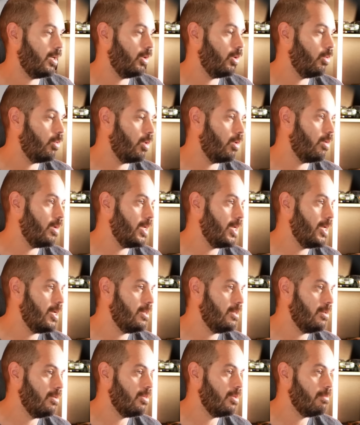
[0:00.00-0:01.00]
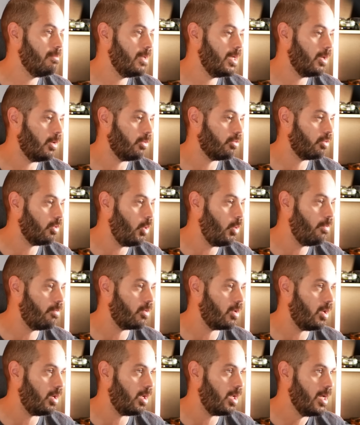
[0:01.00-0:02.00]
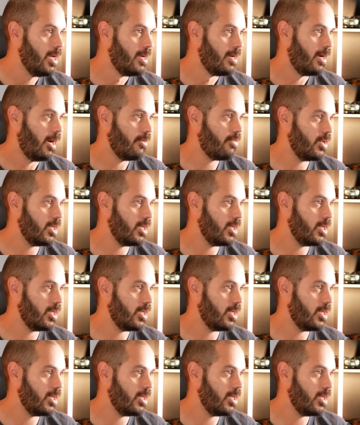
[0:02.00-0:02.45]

logo in the middle. So overall, I